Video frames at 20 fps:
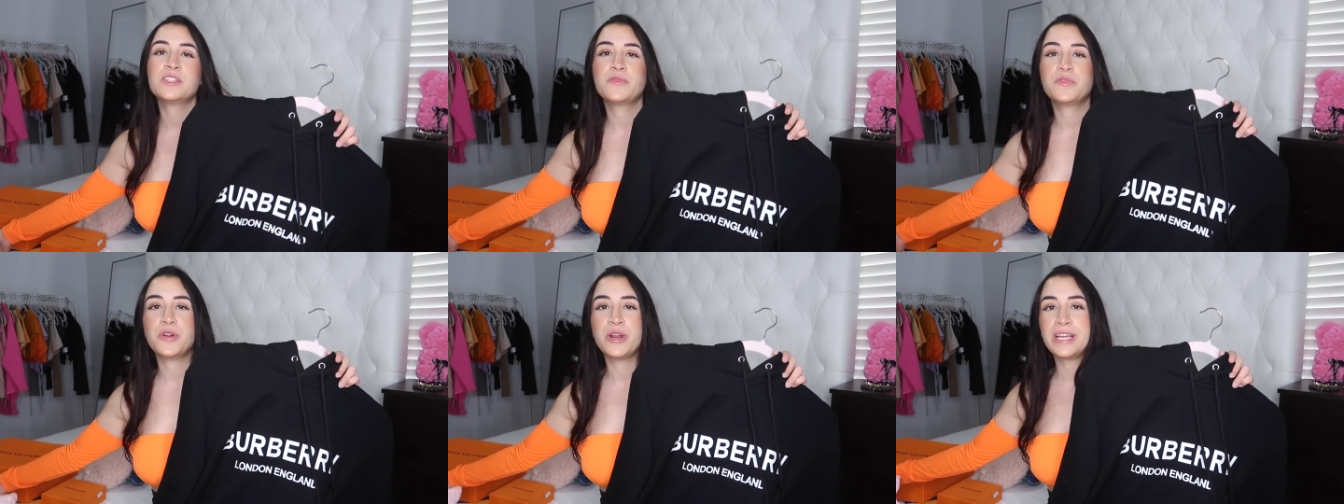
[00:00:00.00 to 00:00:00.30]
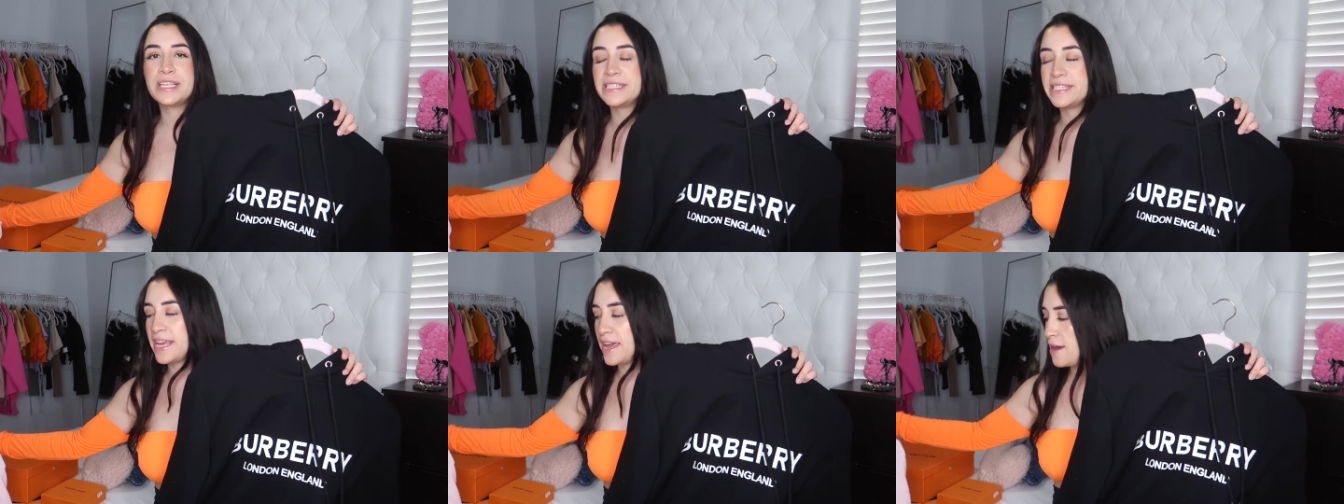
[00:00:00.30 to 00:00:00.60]
So for
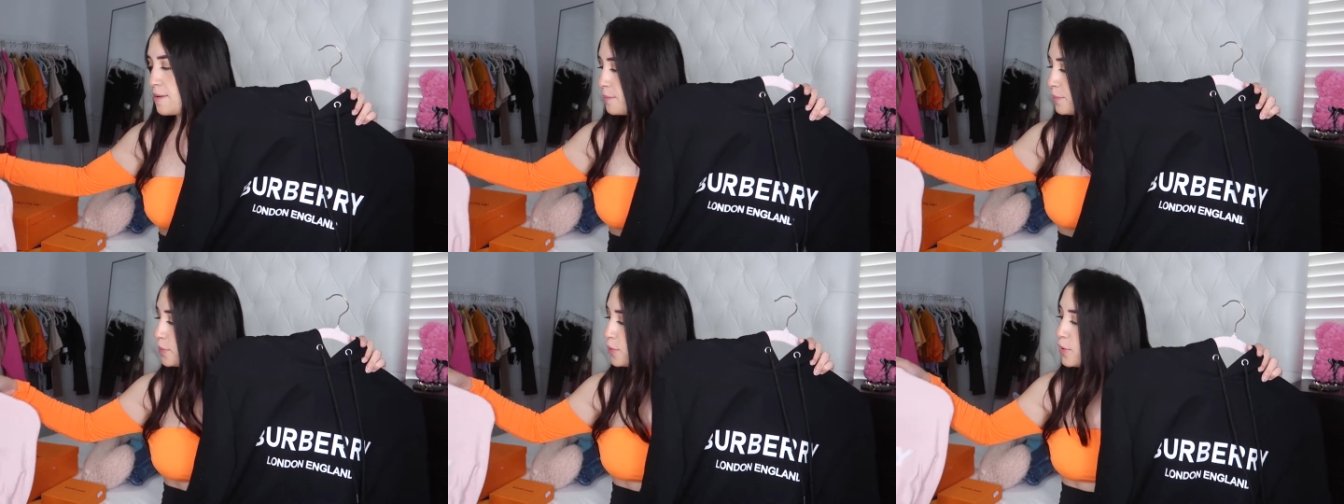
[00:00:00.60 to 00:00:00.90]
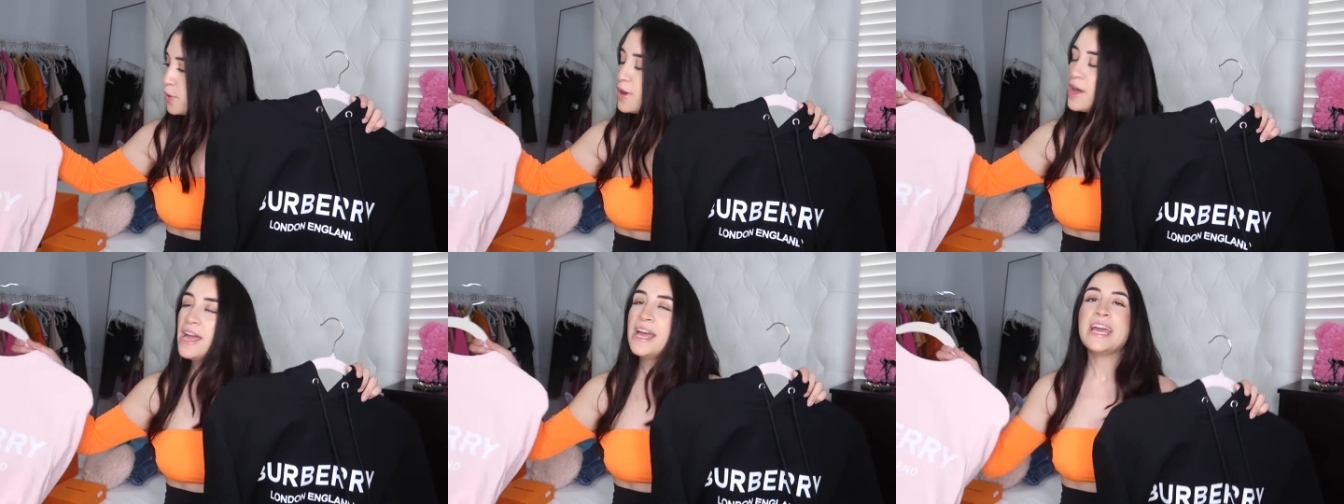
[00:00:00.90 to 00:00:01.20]

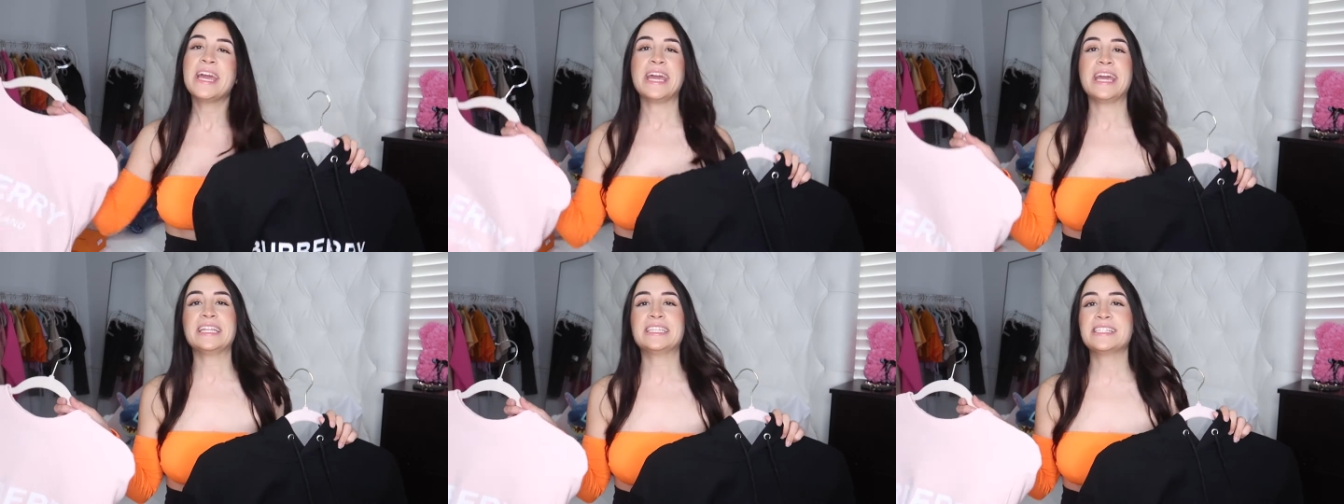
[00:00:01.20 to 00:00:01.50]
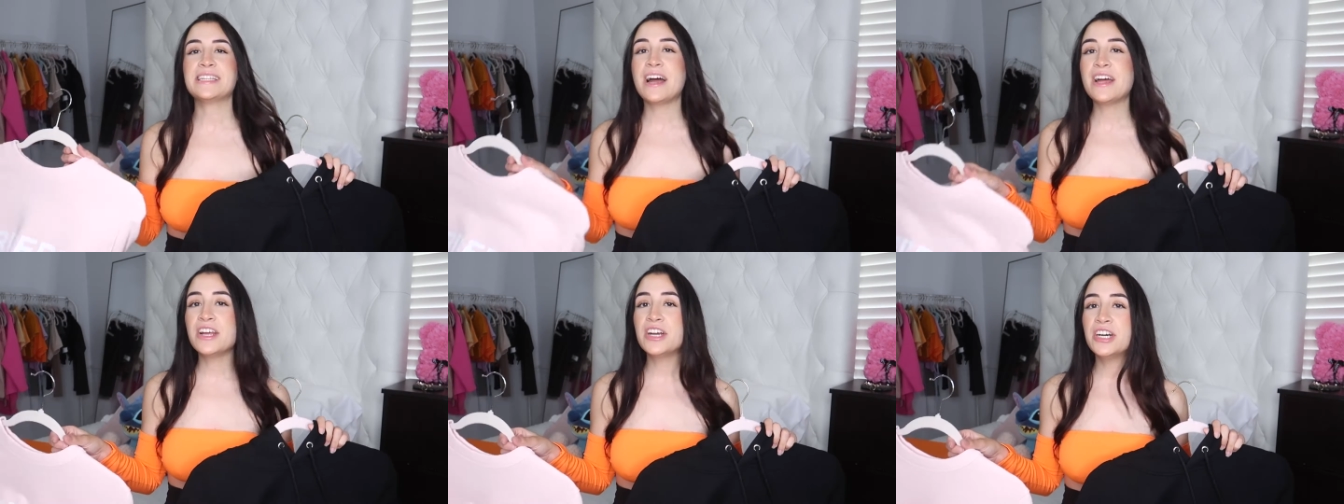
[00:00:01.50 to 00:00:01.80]
example, it's
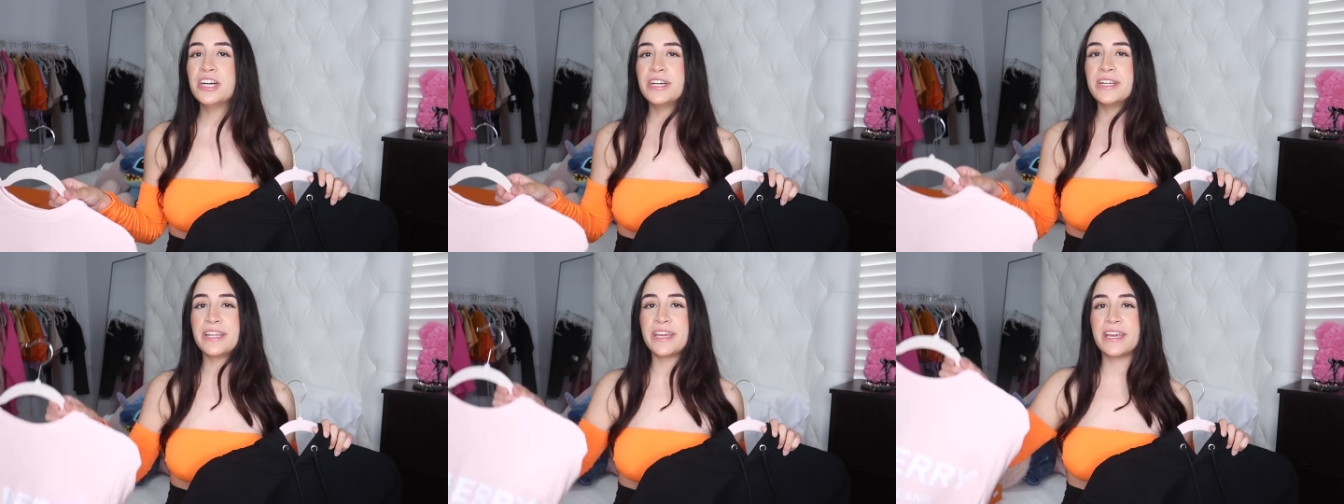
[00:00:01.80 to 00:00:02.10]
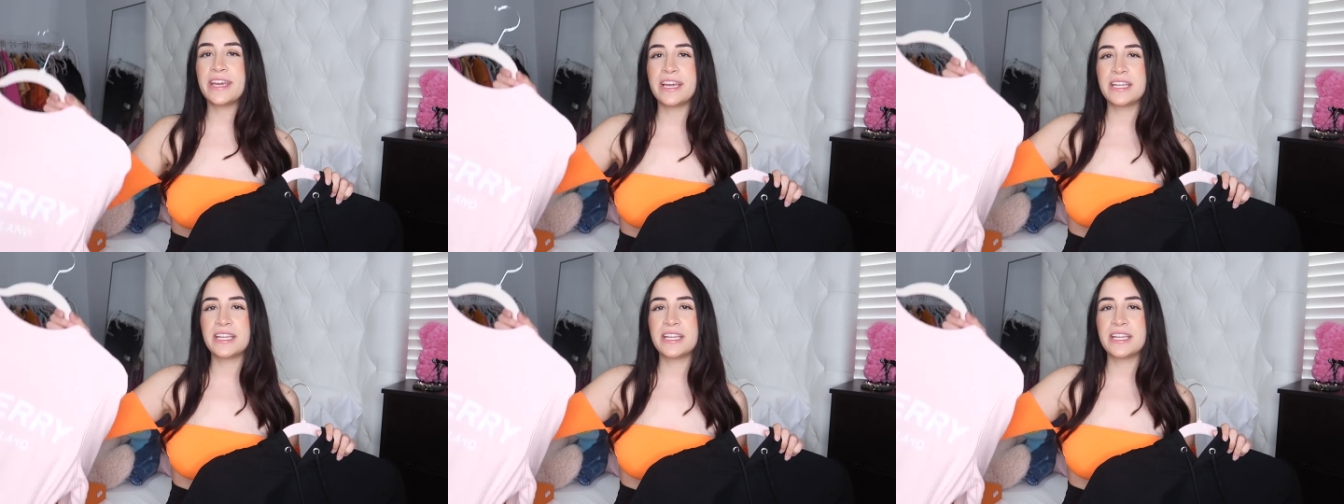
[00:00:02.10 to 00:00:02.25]
not a hoodie,